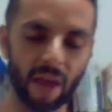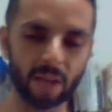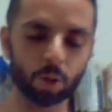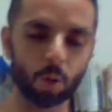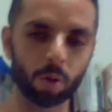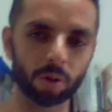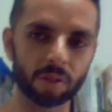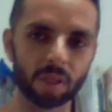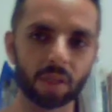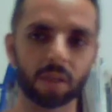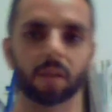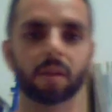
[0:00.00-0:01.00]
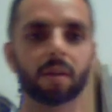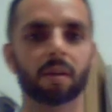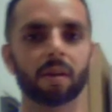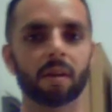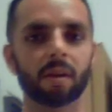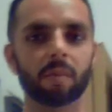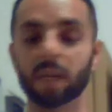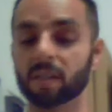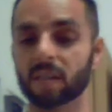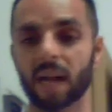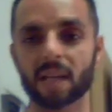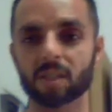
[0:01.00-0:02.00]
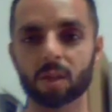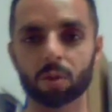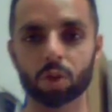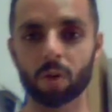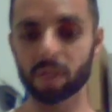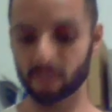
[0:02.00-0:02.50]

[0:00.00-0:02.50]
stores because it has no choice.